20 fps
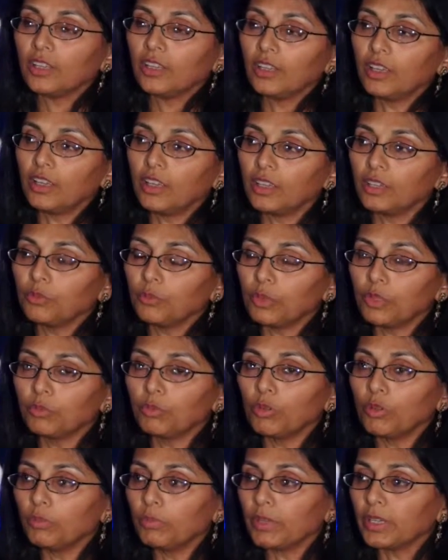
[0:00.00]
And we
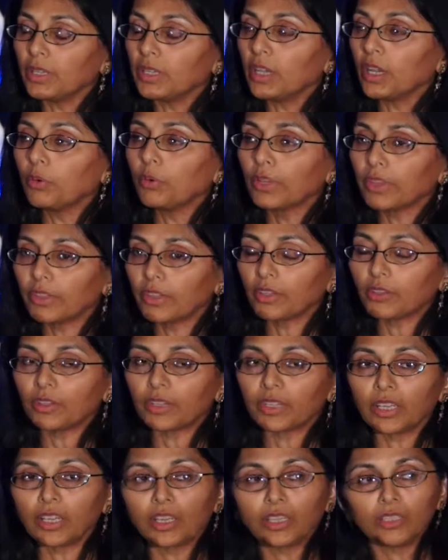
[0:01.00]
will be going there
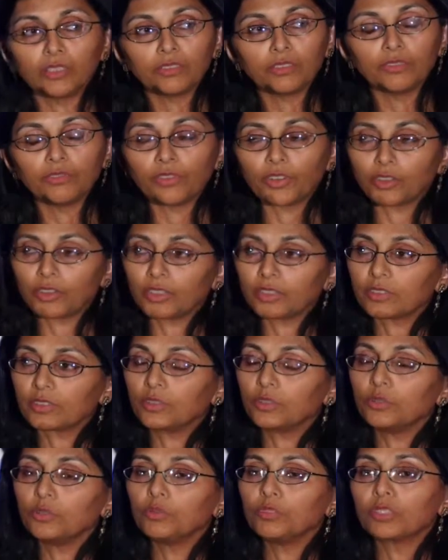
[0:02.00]
again very
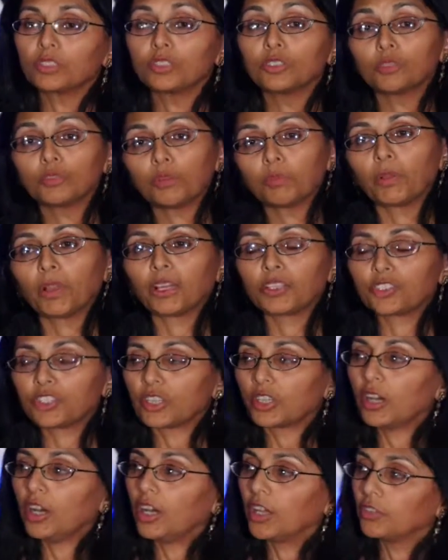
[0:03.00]
soon to do a pledging
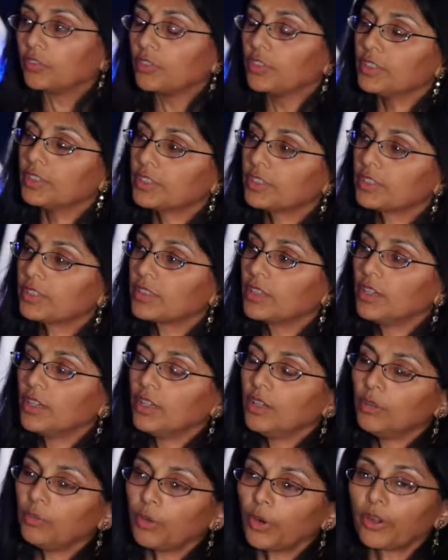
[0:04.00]
conference
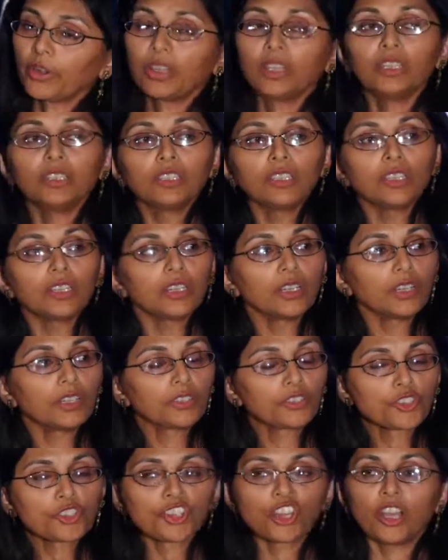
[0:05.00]
where India,
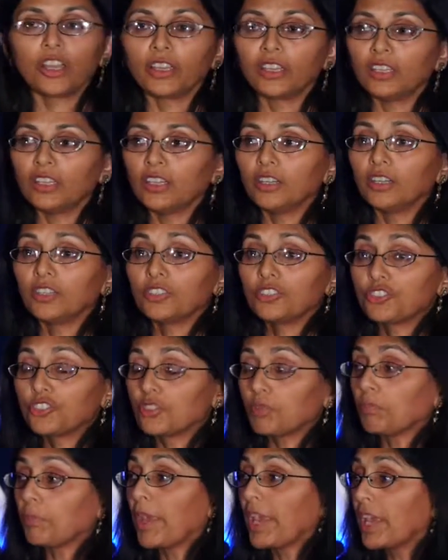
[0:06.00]
China,
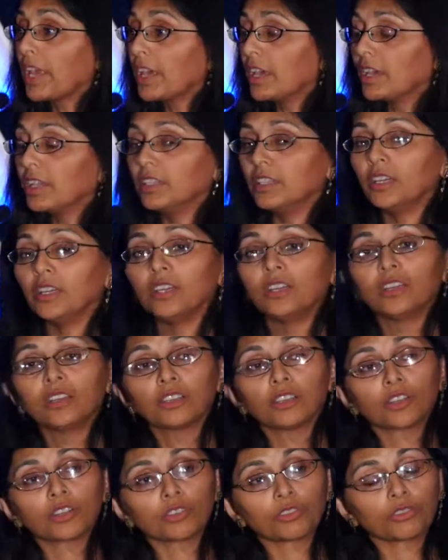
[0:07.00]
Japan,
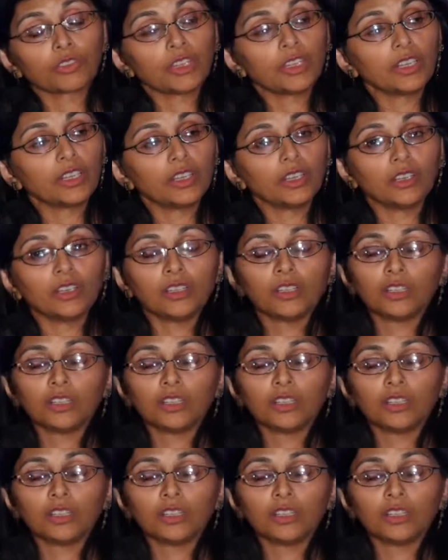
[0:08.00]
Korea,